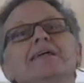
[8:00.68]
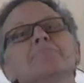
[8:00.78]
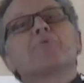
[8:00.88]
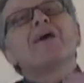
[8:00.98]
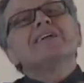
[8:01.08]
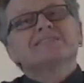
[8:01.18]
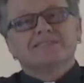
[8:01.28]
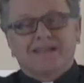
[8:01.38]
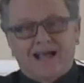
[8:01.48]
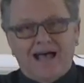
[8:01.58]
praise to
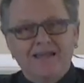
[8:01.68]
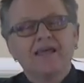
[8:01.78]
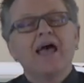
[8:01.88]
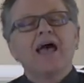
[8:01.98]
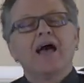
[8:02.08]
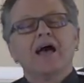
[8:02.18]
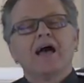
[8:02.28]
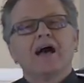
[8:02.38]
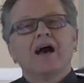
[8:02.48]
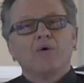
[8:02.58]
God,
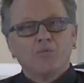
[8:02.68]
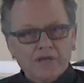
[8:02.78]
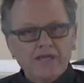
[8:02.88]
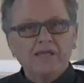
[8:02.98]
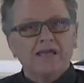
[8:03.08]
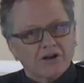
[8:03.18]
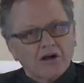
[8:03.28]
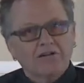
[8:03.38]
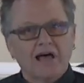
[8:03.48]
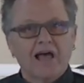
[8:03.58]
how we in our
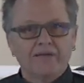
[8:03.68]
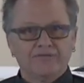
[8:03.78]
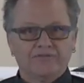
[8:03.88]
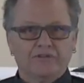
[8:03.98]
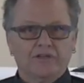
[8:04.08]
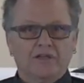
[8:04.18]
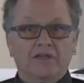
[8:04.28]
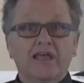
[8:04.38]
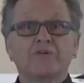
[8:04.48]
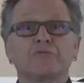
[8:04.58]
lives
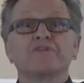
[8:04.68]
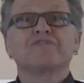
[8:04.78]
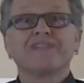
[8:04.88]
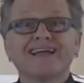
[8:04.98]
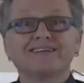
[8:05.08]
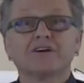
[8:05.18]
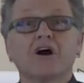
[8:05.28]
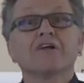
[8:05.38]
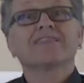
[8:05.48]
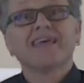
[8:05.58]
can reflect
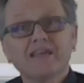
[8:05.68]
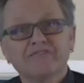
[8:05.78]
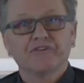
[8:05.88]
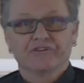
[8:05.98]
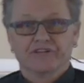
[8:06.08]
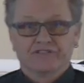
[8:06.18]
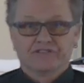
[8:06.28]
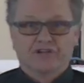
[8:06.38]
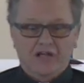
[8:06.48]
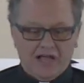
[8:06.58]
our thankfulness
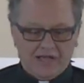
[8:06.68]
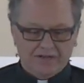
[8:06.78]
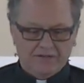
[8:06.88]
to God.